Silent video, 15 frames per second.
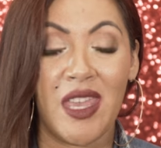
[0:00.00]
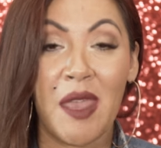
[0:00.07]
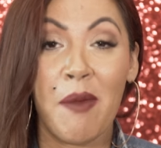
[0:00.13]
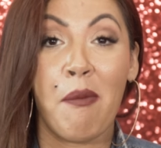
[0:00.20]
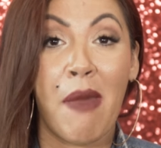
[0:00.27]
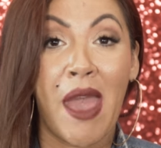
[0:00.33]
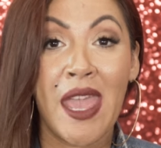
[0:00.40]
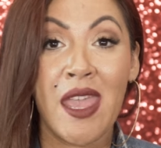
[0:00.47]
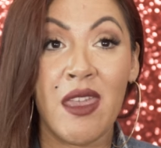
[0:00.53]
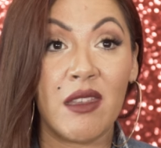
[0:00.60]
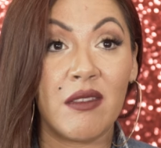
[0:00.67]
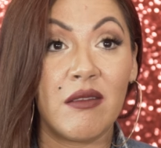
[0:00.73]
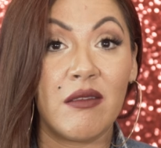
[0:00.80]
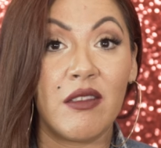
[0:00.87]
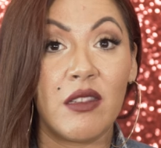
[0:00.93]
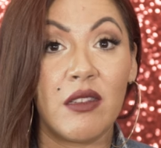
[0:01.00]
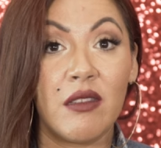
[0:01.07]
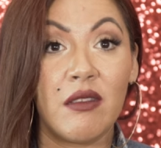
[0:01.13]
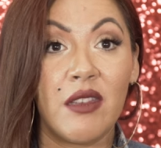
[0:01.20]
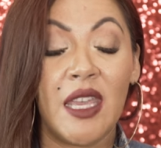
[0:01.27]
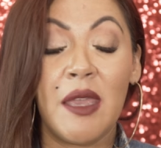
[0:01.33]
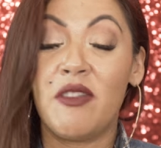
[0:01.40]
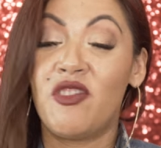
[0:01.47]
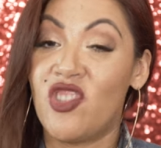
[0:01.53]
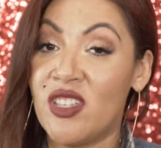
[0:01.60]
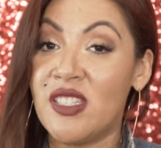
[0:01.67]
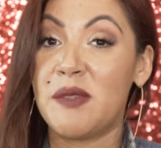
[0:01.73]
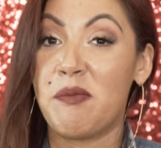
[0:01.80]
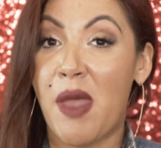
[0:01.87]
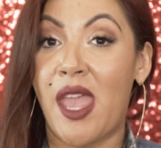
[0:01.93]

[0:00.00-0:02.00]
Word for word: It might, it just